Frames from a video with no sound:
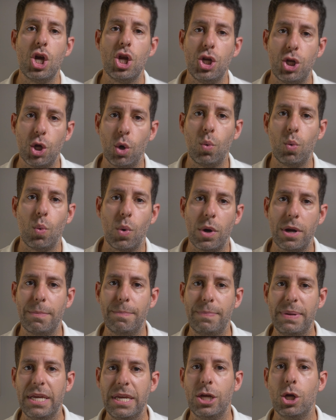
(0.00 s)
don't want to
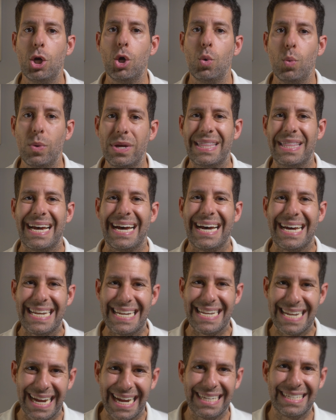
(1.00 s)
be with a
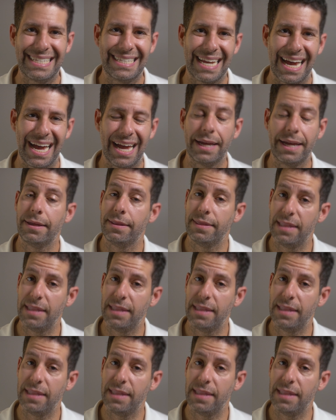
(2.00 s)
nice guy.